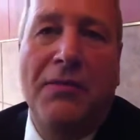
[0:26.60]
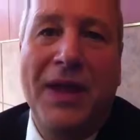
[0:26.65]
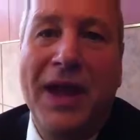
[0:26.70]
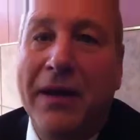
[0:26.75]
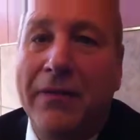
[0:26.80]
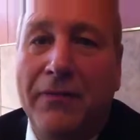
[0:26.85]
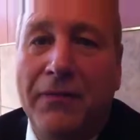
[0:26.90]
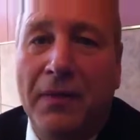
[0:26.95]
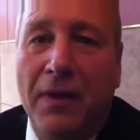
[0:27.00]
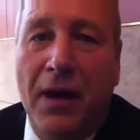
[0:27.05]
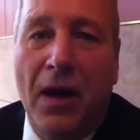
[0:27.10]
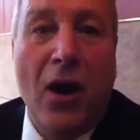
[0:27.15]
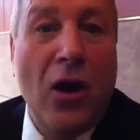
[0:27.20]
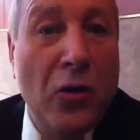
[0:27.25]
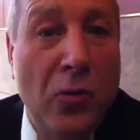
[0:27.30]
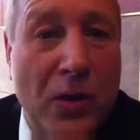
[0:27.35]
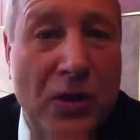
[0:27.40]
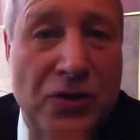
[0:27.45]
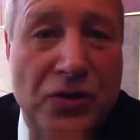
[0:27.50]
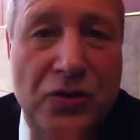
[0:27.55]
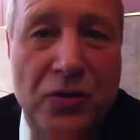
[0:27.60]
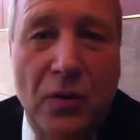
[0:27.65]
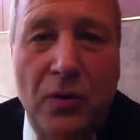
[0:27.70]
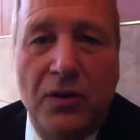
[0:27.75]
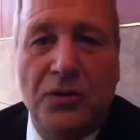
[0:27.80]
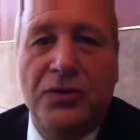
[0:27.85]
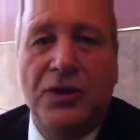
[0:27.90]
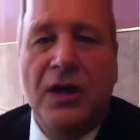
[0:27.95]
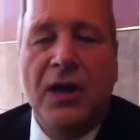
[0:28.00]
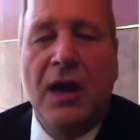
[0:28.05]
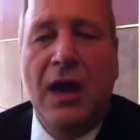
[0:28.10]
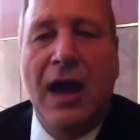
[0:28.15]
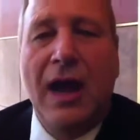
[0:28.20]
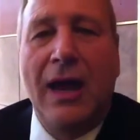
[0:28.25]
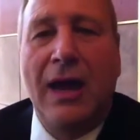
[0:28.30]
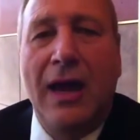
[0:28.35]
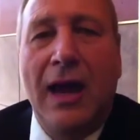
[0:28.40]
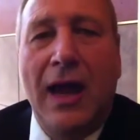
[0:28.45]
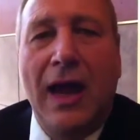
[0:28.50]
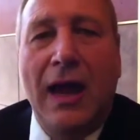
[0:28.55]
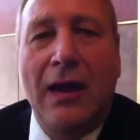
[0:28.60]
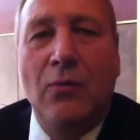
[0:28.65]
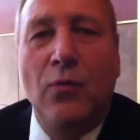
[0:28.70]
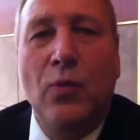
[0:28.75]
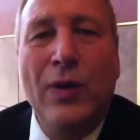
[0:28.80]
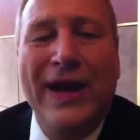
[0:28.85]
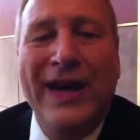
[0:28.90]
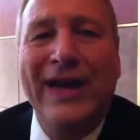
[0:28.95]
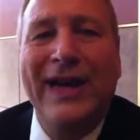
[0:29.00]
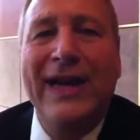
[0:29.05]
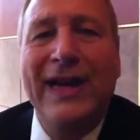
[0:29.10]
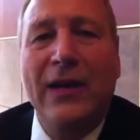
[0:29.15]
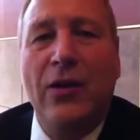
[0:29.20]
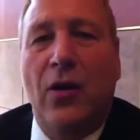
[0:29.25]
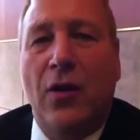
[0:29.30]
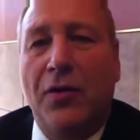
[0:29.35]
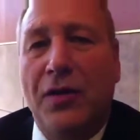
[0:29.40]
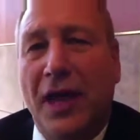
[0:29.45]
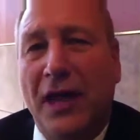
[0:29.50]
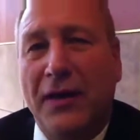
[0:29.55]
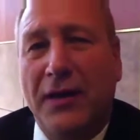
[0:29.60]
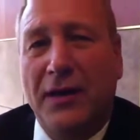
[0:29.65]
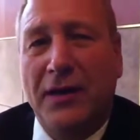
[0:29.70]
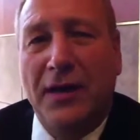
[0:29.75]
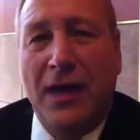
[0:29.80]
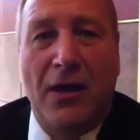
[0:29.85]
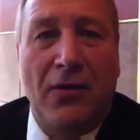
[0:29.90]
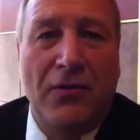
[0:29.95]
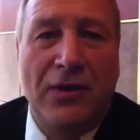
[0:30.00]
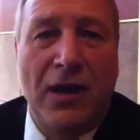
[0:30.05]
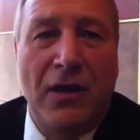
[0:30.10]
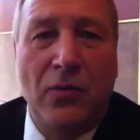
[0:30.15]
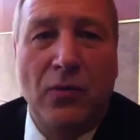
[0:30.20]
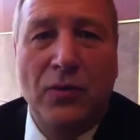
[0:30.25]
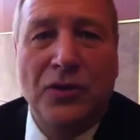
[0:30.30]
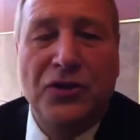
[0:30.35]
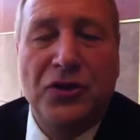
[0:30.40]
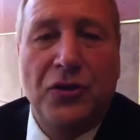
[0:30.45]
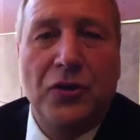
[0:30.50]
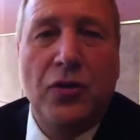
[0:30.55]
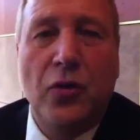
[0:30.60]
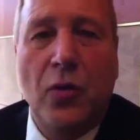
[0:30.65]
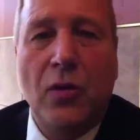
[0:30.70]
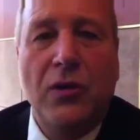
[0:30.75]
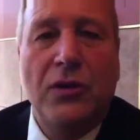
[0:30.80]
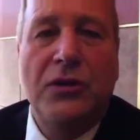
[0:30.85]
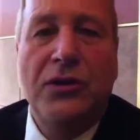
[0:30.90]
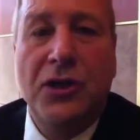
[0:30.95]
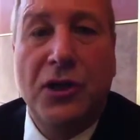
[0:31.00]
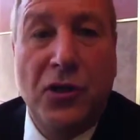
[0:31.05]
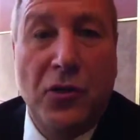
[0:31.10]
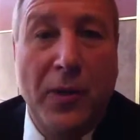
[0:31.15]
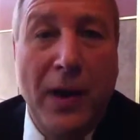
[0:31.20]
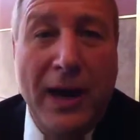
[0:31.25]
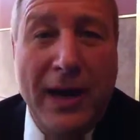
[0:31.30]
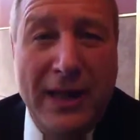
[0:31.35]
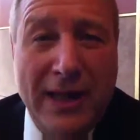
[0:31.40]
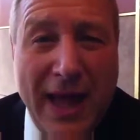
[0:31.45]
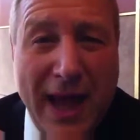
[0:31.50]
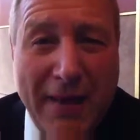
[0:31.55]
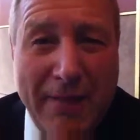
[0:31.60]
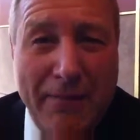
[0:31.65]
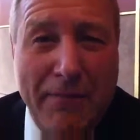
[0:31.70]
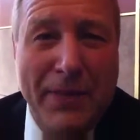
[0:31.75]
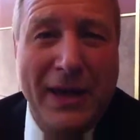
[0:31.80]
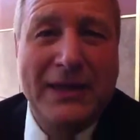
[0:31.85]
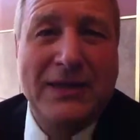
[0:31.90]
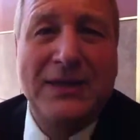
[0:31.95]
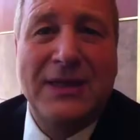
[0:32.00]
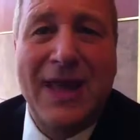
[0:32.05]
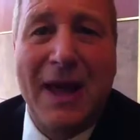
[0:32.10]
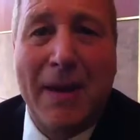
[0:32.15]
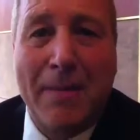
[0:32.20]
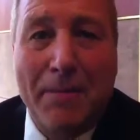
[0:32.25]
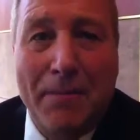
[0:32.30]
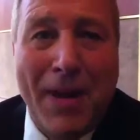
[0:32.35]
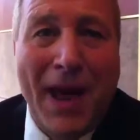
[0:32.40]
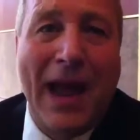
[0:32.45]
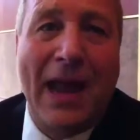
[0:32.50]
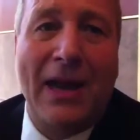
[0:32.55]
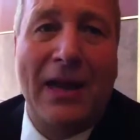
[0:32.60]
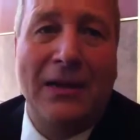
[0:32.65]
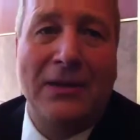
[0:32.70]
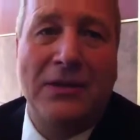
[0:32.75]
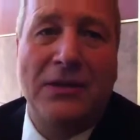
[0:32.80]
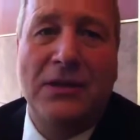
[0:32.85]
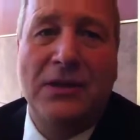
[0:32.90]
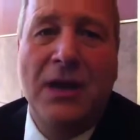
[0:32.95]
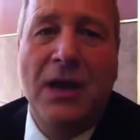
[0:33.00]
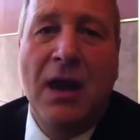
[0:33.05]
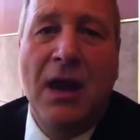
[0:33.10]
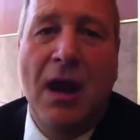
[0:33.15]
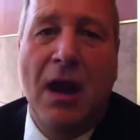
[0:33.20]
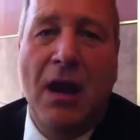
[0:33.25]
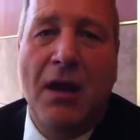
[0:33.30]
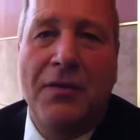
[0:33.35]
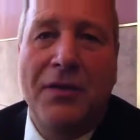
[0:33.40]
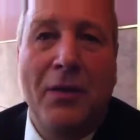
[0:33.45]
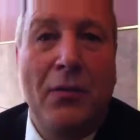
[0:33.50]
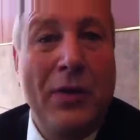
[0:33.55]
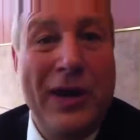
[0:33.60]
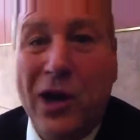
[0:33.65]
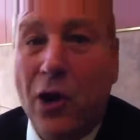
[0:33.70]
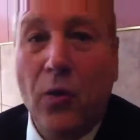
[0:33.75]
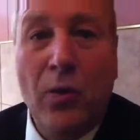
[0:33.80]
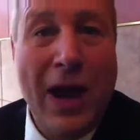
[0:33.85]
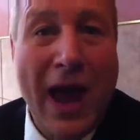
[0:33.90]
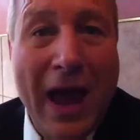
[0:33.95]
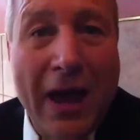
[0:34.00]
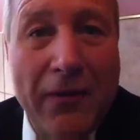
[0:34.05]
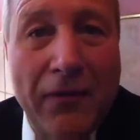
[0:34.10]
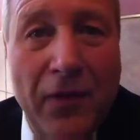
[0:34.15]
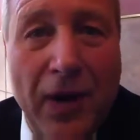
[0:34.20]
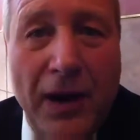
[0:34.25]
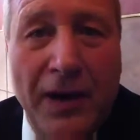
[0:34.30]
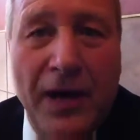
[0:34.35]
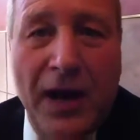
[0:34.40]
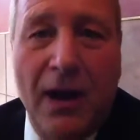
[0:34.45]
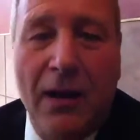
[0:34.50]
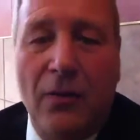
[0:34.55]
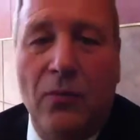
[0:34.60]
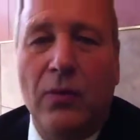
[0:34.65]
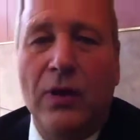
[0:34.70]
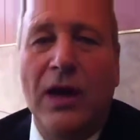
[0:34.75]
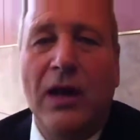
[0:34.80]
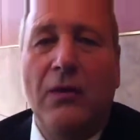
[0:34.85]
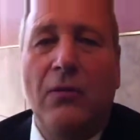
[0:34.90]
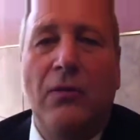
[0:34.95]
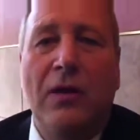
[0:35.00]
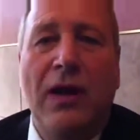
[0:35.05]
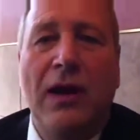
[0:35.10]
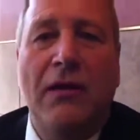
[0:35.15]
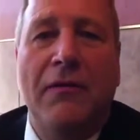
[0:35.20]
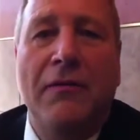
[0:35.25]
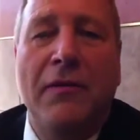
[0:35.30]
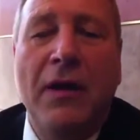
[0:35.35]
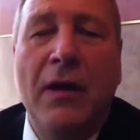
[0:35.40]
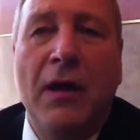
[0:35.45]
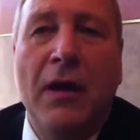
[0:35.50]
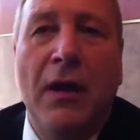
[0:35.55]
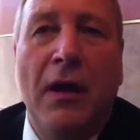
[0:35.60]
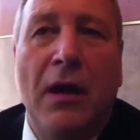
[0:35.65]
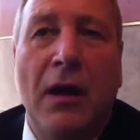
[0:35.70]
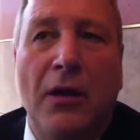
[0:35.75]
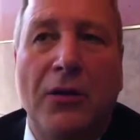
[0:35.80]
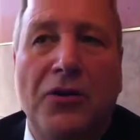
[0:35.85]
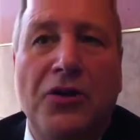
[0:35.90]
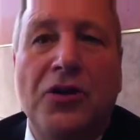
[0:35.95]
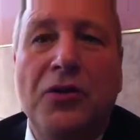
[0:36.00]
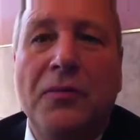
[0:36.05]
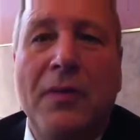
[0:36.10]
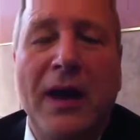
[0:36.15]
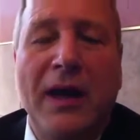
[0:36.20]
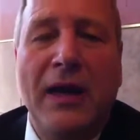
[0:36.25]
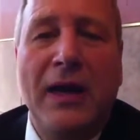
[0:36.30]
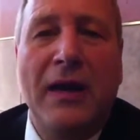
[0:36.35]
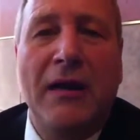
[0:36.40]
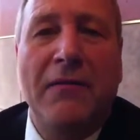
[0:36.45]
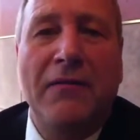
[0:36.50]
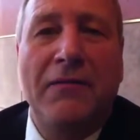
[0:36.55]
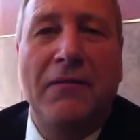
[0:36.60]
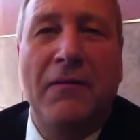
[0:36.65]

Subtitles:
they have hardware stores. And we need all that in downtown Windsor in order to create that mix, that balance that we don't have right now. We have too many